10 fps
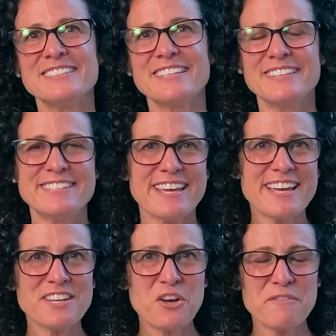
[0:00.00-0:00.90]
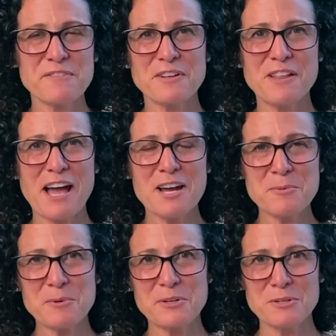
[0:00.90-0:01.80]
Today on Off the Clock,
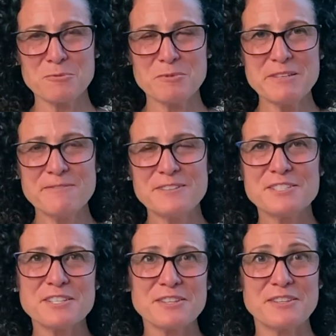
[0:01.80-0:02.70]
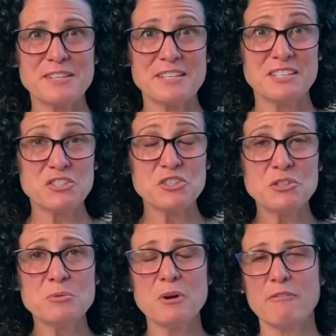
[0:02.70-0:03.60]
we're going to revisit the
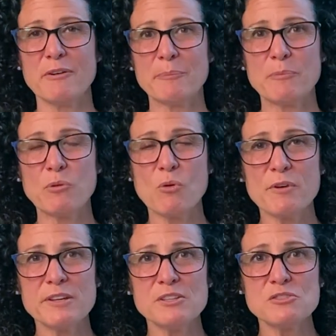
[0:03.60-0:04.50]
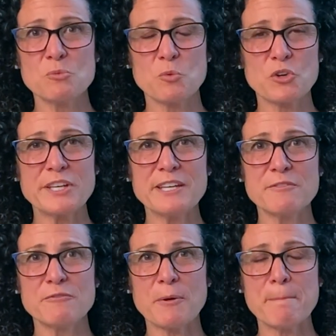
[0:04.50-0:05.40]
issue of employees
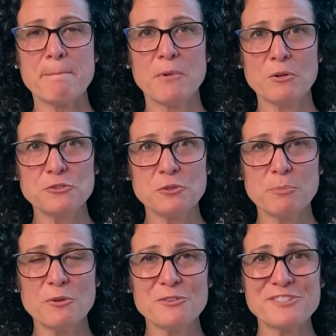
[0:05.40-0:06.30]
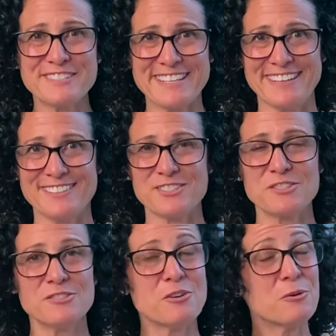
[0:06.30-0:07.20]
working from multiple
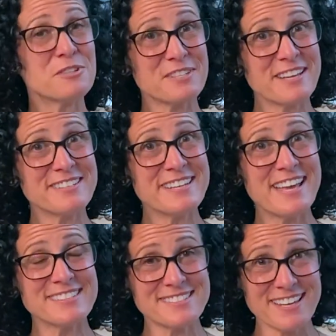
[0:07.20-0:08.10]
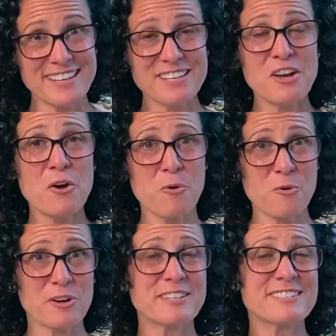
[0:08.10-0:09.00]
states. Notice I did not say
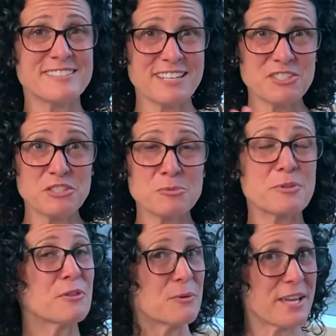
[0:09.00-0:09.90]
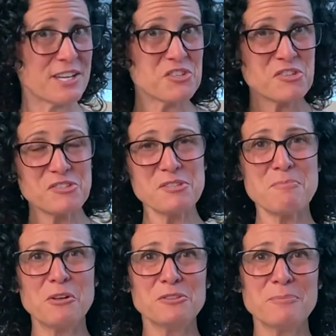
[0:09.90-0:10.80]
organizations with locations in
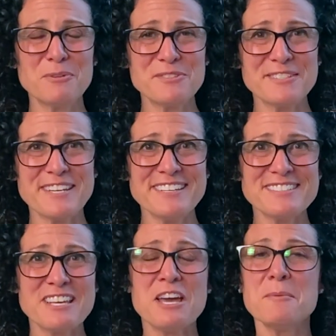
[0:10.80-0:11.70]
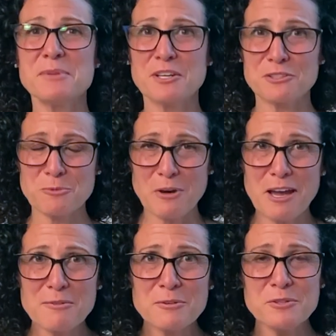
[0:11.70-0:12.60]
multiple states because
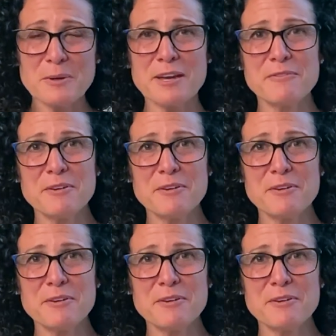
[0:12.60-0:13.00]
wherever you have an